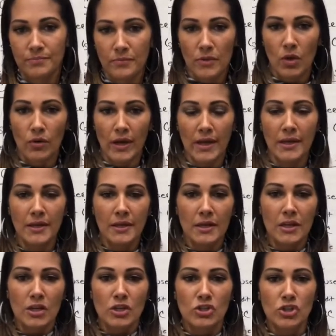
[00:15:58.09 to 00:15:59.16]
Okay?
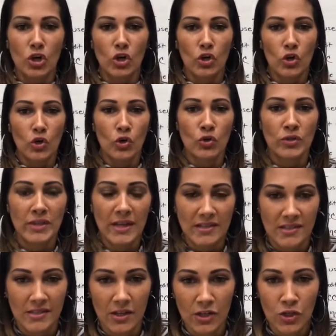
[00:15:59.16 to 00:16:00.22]
So
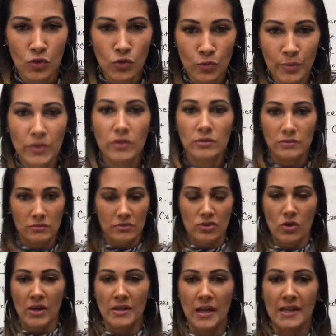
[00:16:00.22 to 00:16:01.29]
yes, on a new build, so
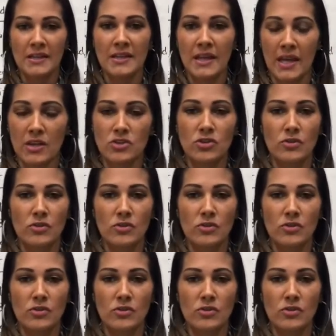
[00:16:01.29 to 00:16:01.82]
I did answer